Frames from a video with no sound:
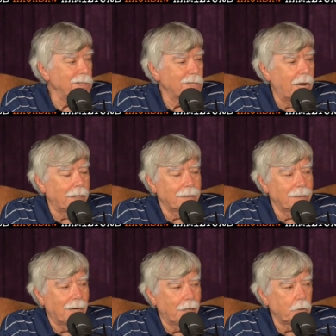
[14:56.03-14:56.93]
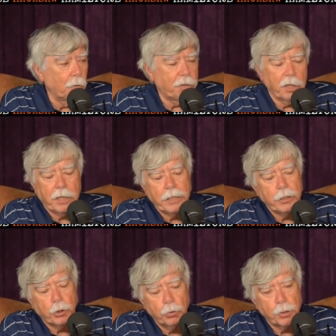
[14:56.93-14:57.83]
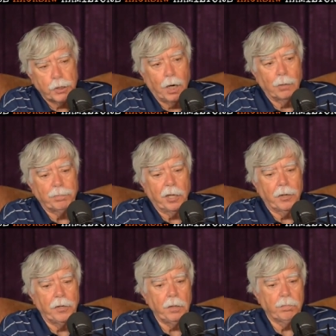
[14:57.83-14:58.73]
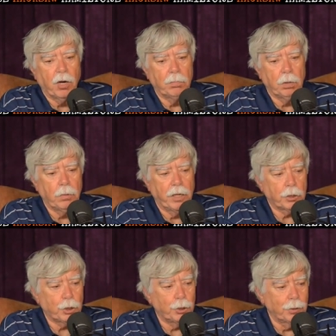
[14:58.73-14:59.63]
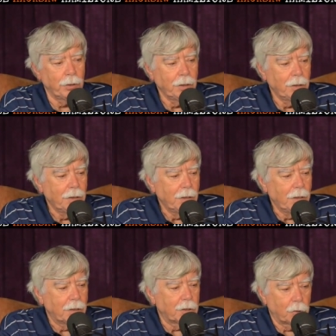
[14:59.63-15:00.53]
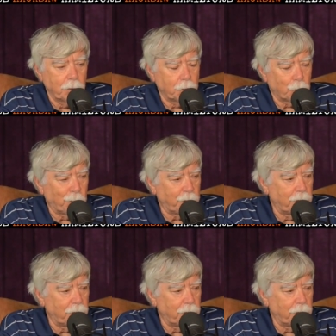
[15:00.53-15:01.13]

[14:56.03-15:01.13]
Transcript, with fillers: not, I don't think he's used up. He had a knee problem last year. He's only twenty-eight